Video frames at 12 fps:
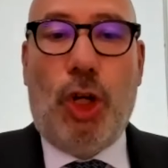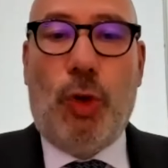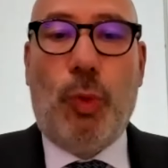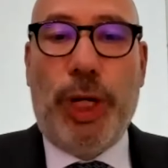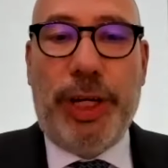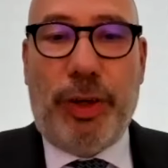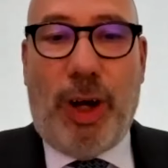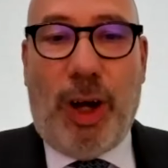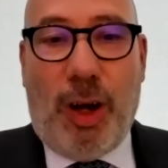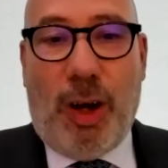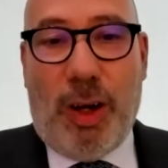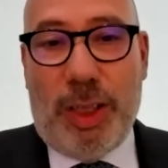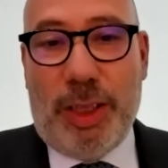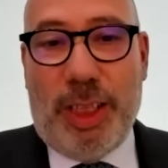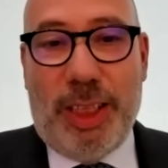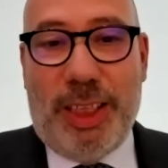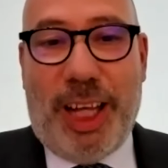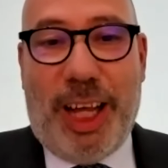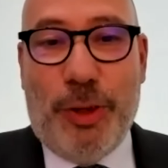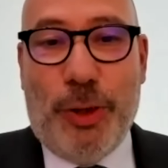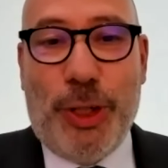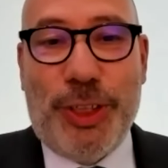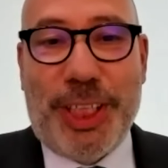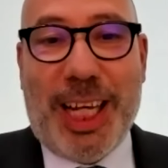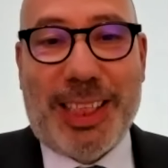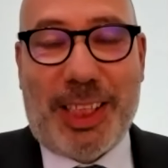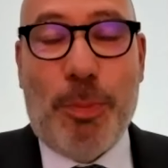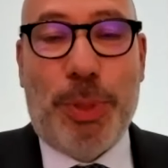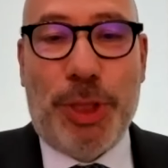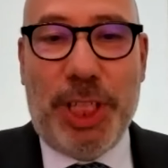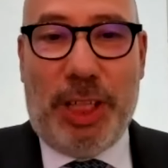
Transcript: We are an oil and gas company